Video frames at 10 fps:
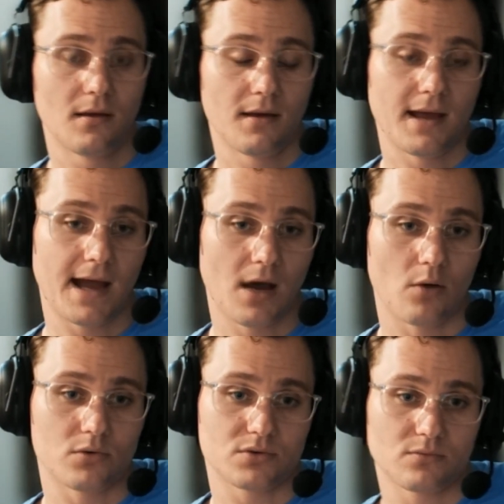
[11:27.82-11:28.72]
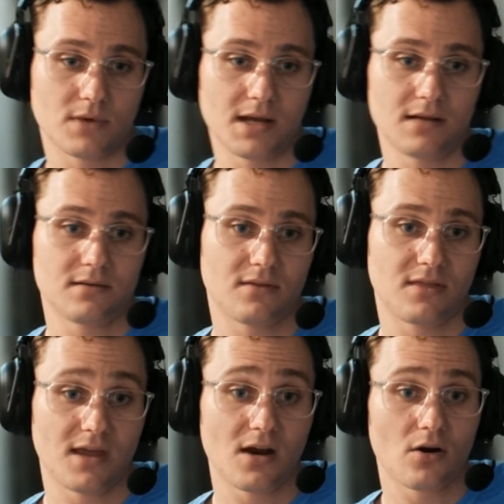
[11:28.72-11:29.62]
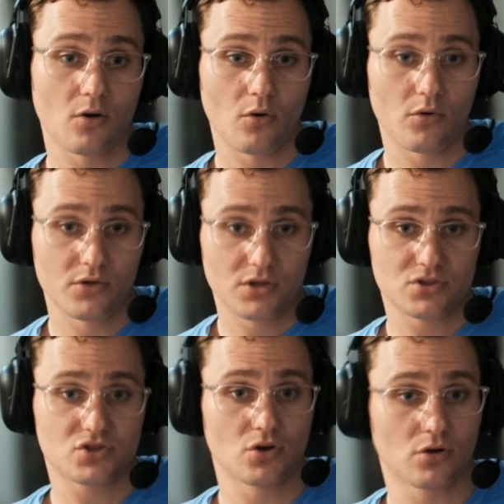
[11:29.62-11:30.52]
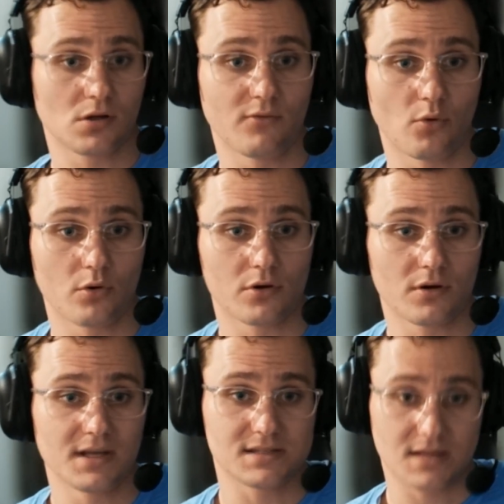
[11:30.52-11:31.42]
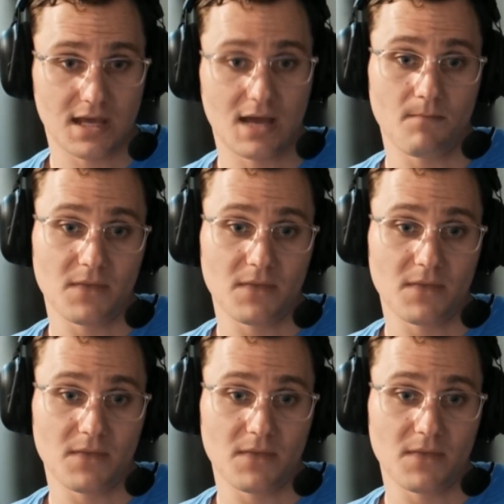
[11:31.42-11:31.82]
out, right? Their circle of order is them